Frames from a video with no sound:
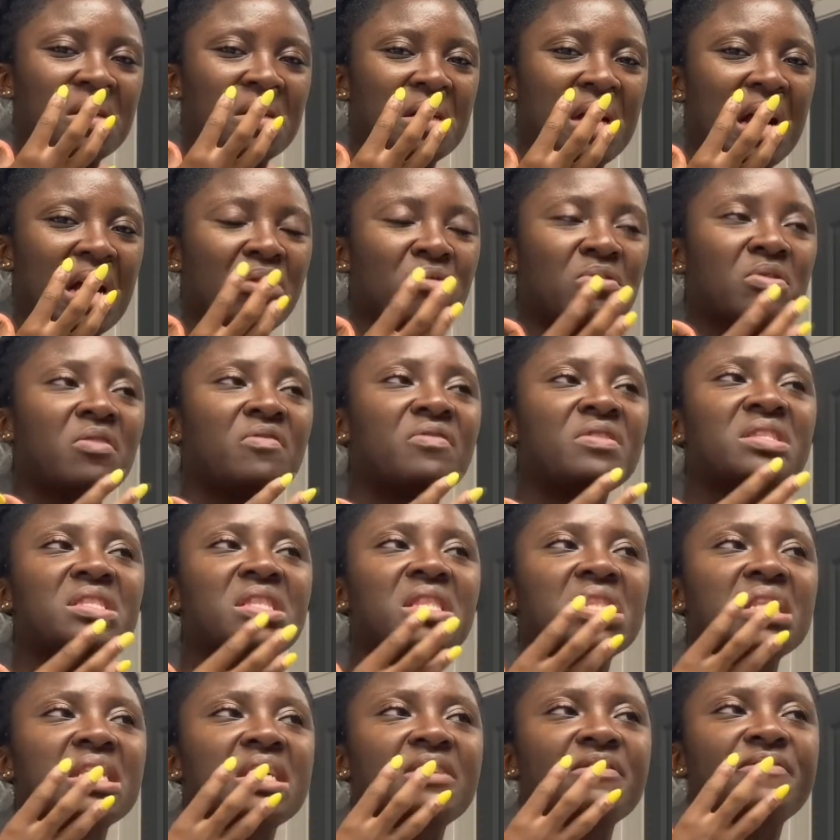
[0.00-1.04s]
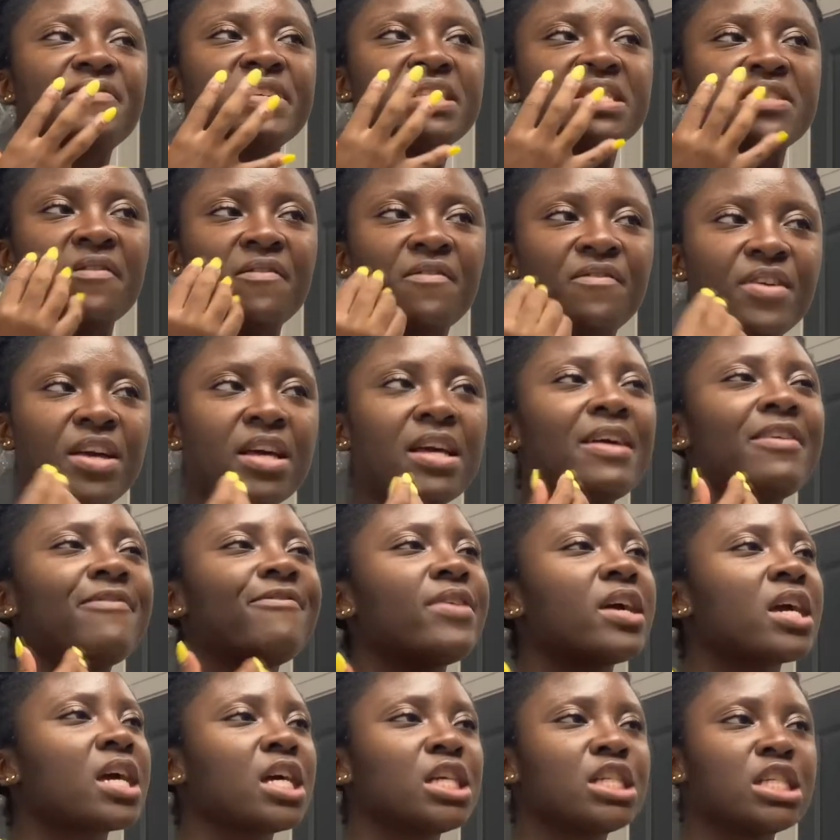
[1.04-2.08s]
I don't know if
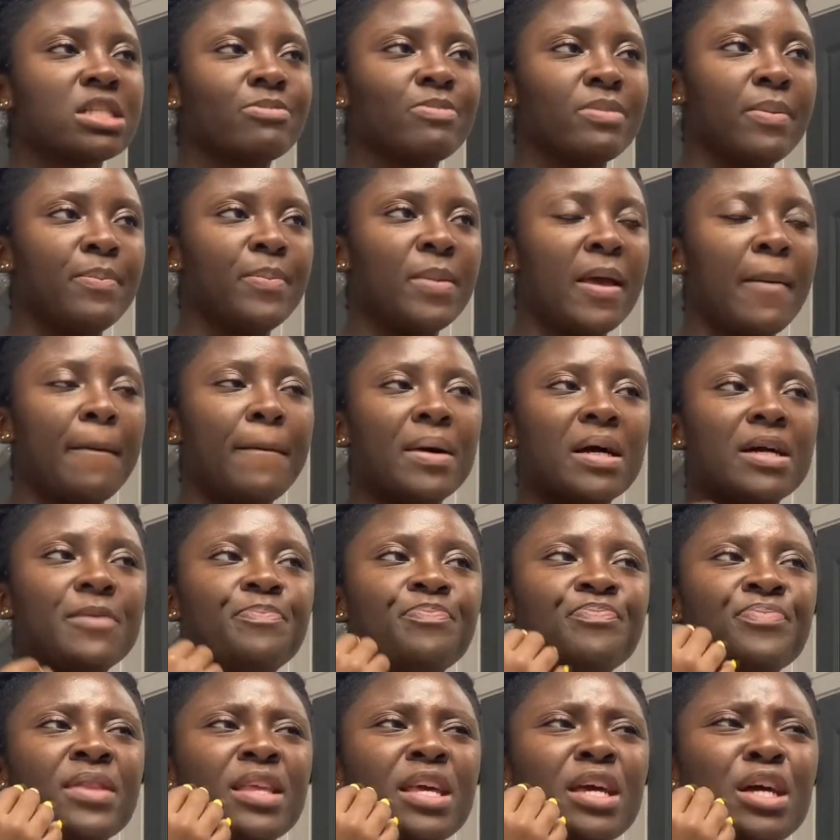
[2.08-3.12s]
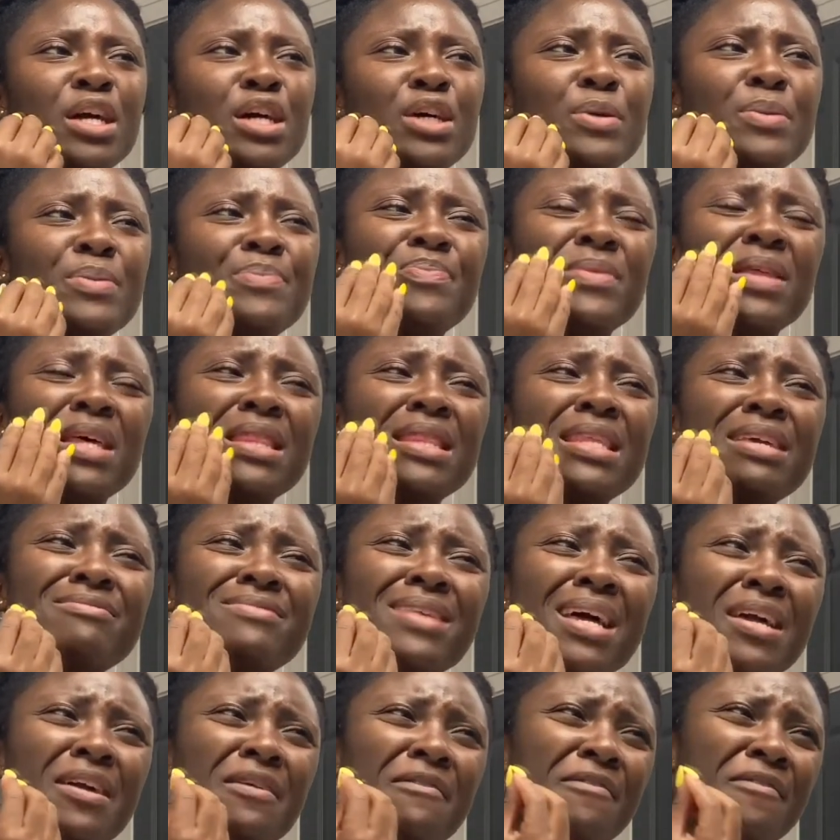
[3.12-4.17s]
it could just be me, but it could, it leaves
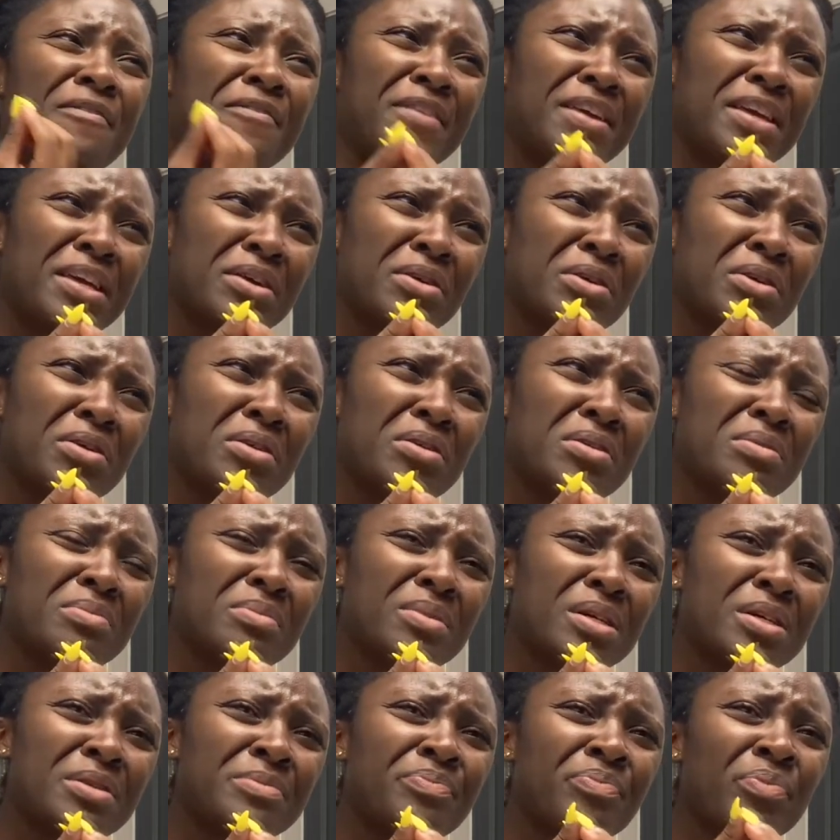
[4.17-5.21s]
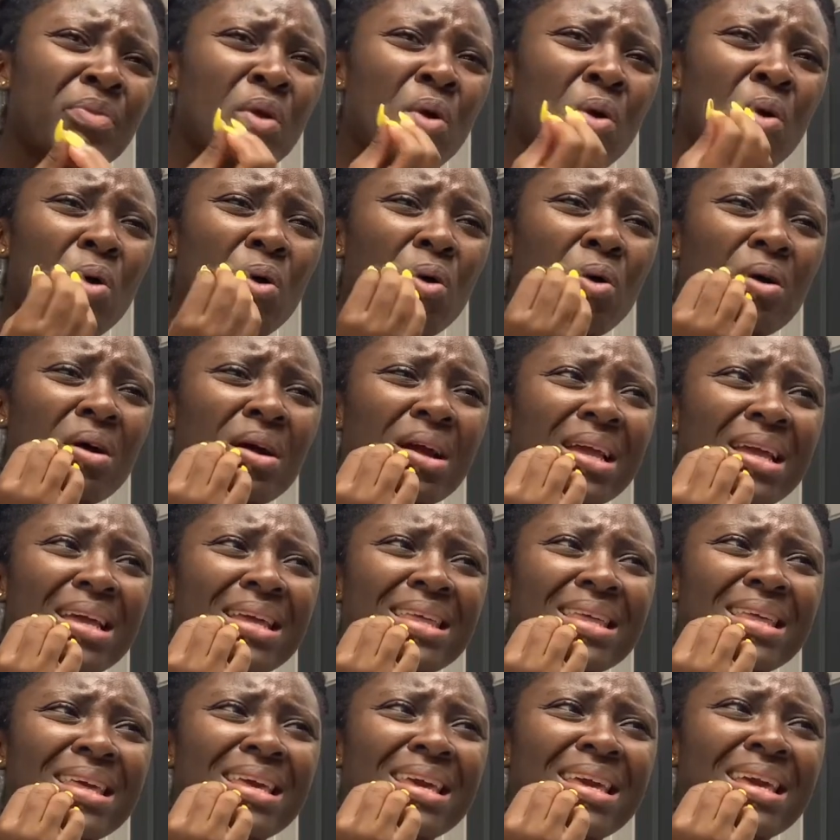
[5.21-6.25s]
like a film, or
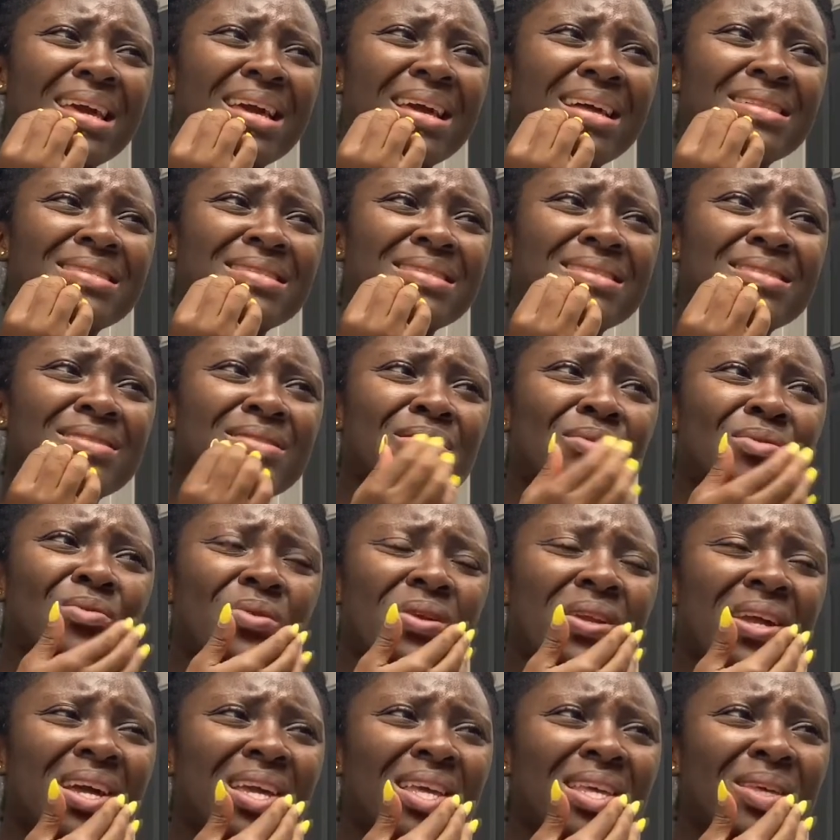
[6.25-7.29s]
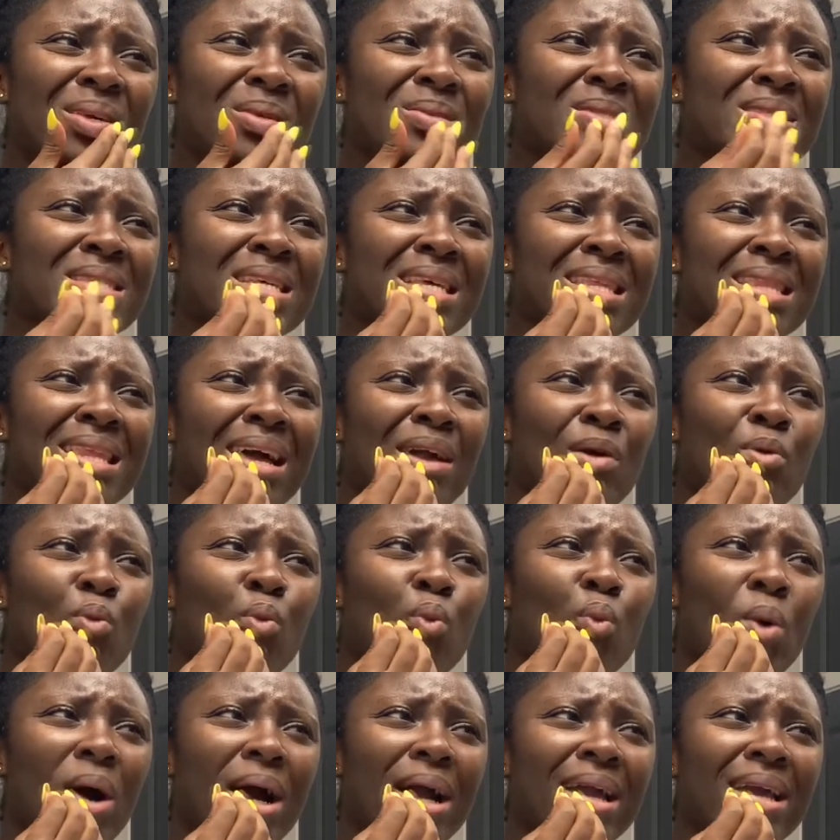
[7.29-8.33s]
it gets, when I use it, like
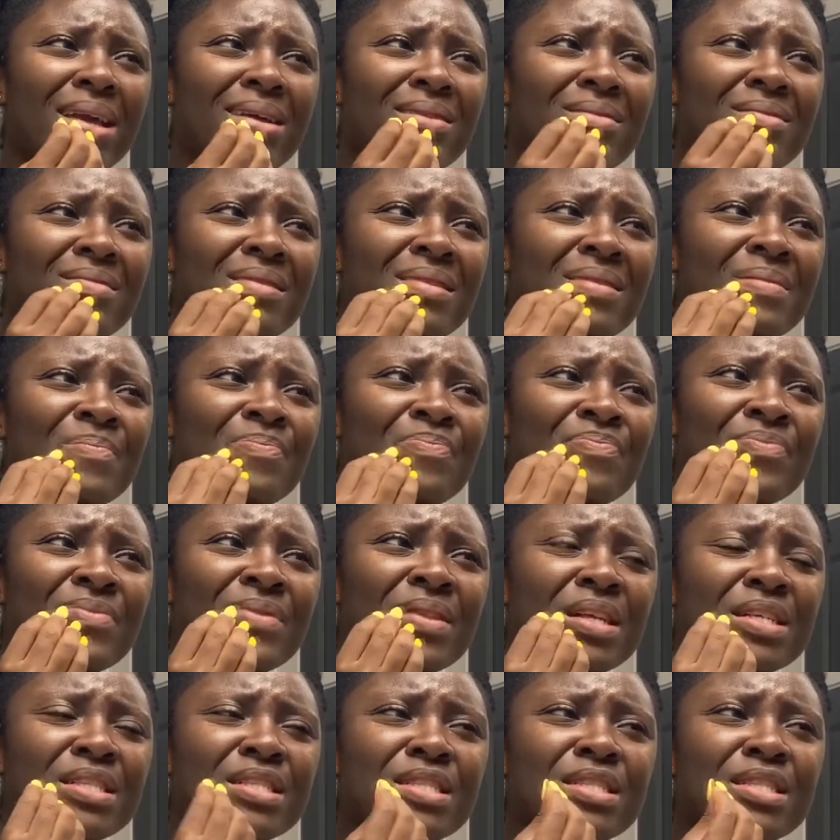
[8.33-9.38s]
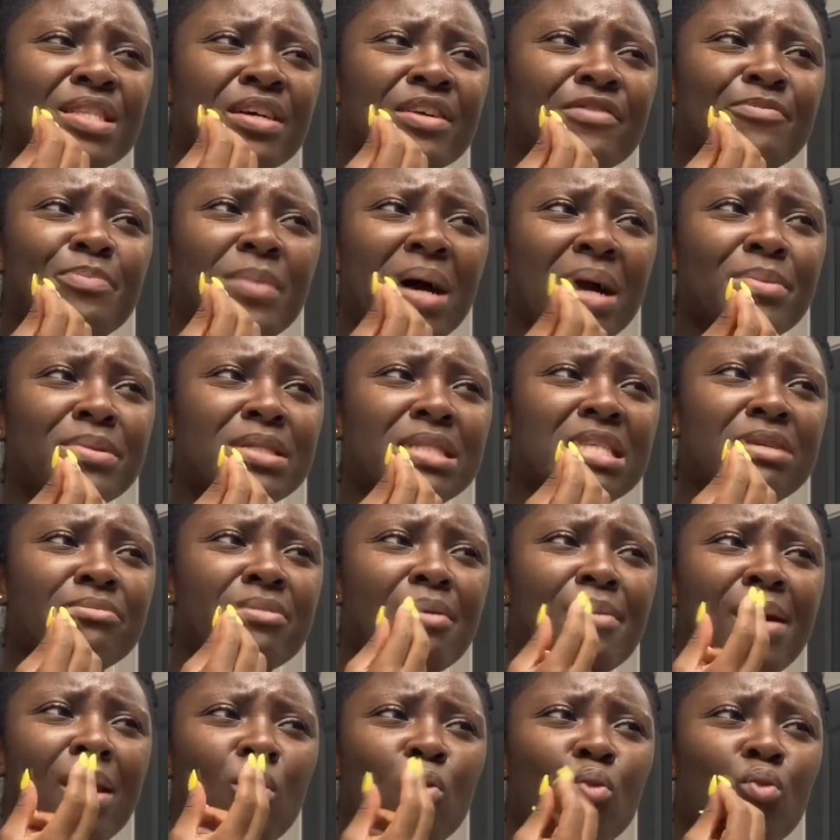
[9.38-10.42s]
white stuff, might be TMI,
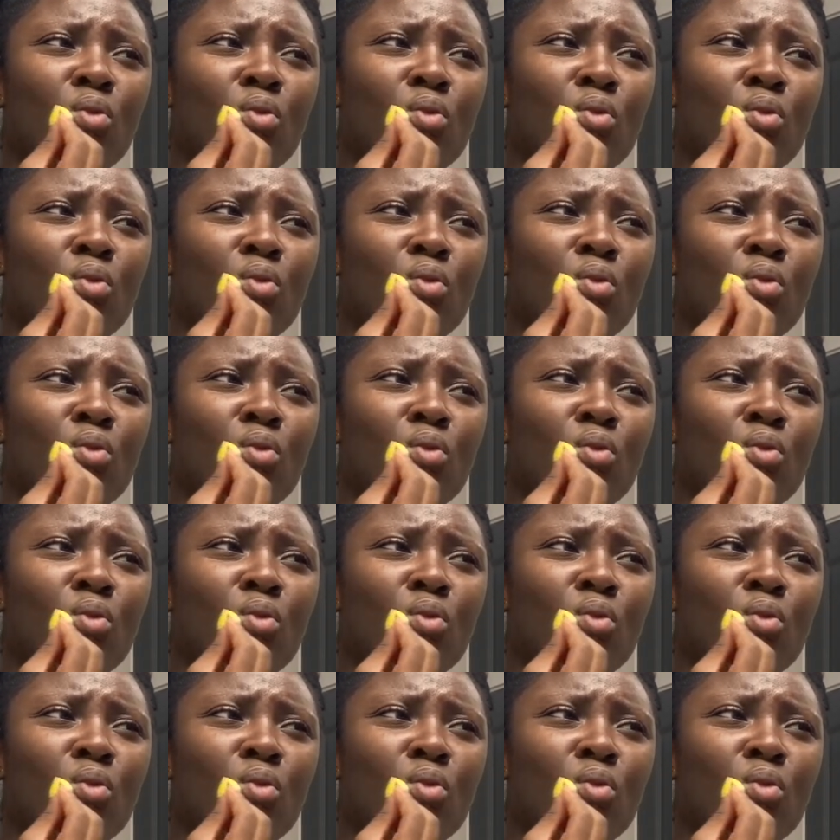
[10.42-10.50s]
like